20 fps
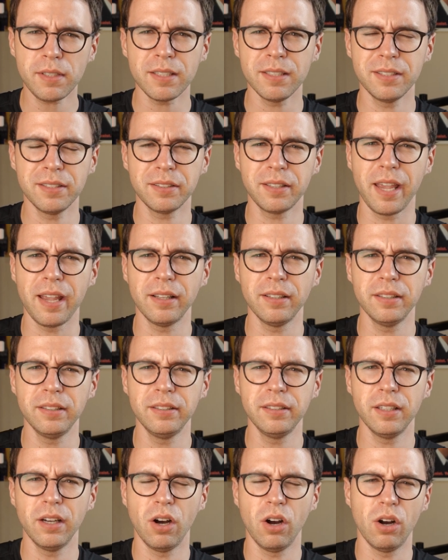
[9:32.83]

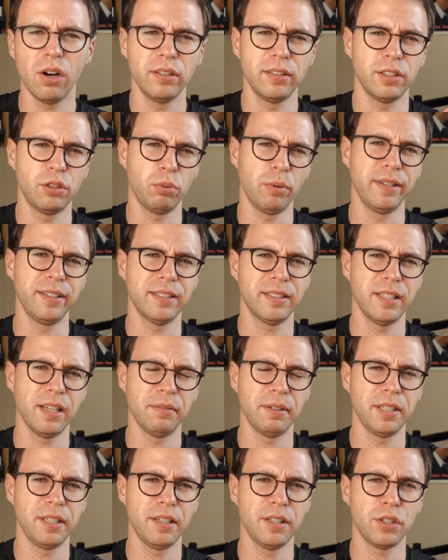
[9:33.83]
scaling on the
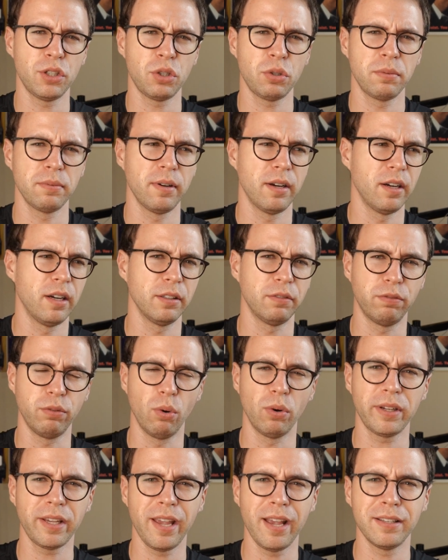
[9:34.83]
27 inch uh,
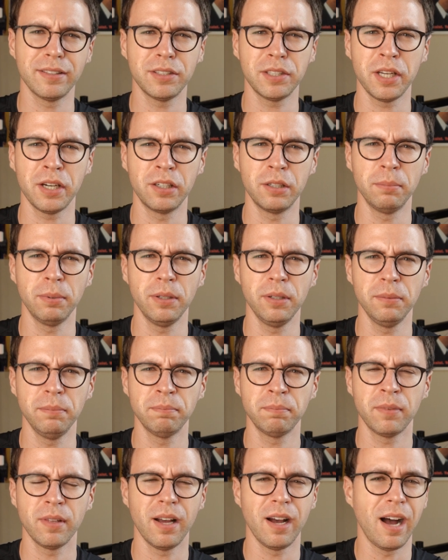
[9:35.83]
4K is
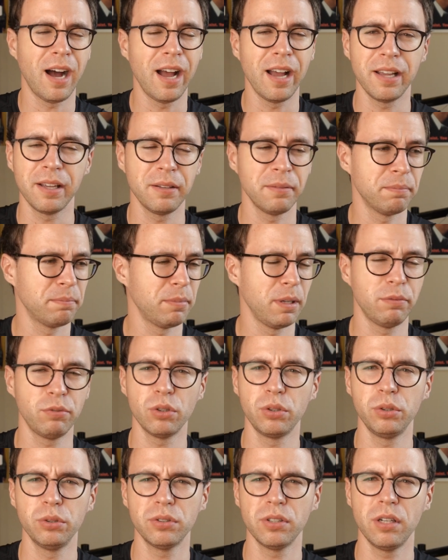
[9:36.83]
terrible. I, if
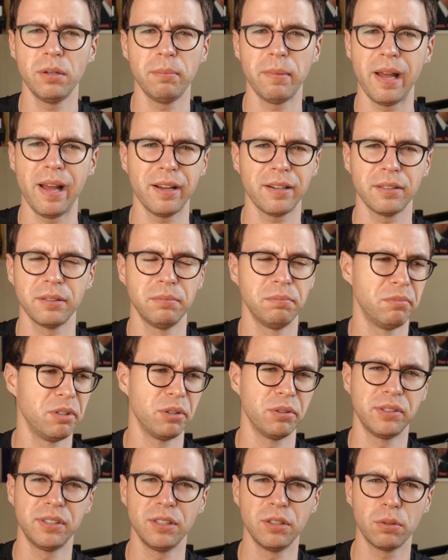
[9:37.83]
you're using a Mac,
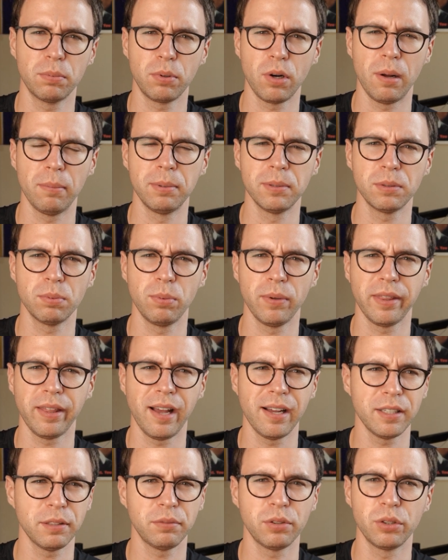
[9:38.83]
there's zero problems with
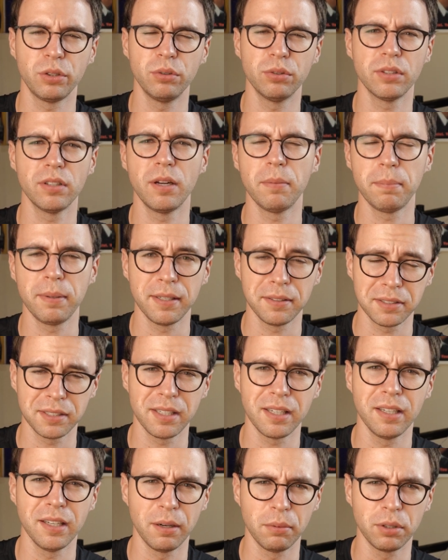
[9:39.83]
that. If you're using a
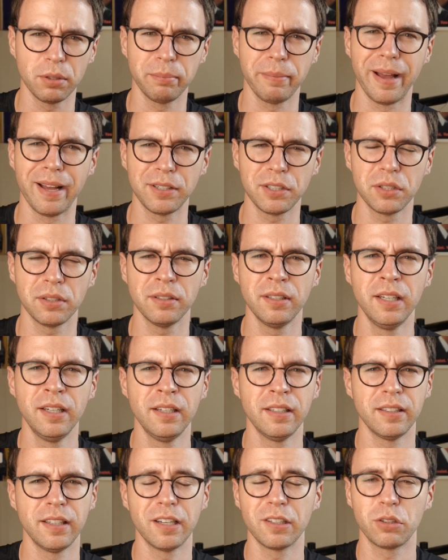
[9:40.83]
PC, I would imagine
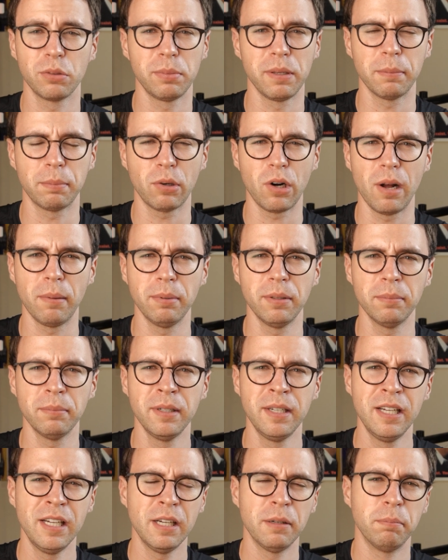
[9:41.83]
that it could be a problem.
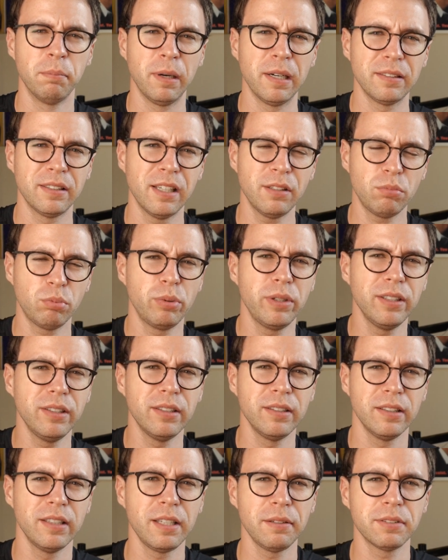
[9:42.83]
But that
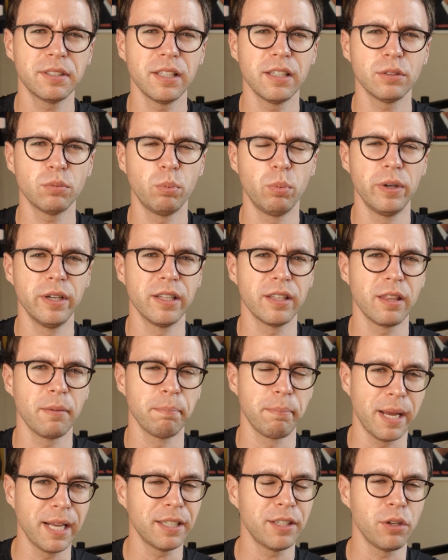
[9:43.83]
really leaves us
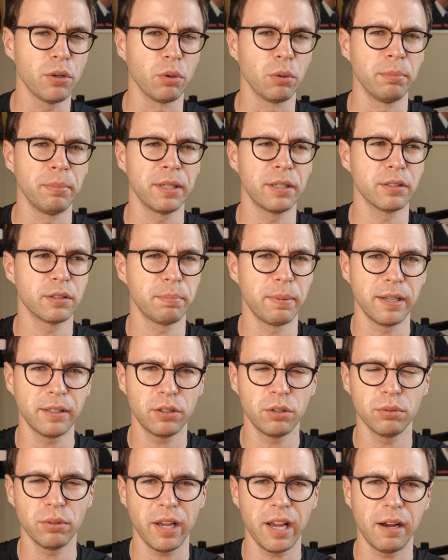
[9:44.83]
with BenQ because
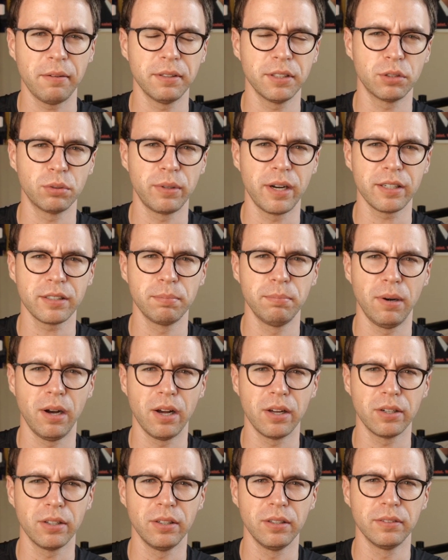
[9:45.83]
BenQ have a direct
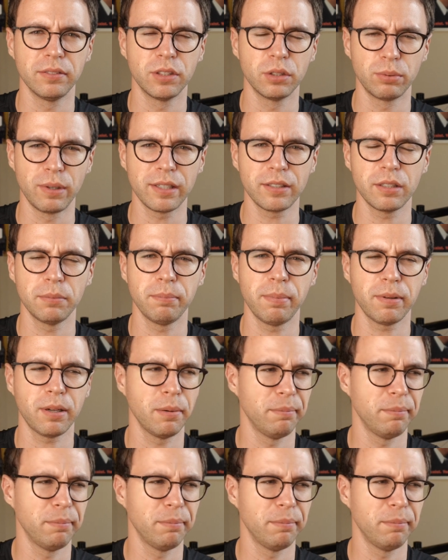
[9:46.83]
model, direct comp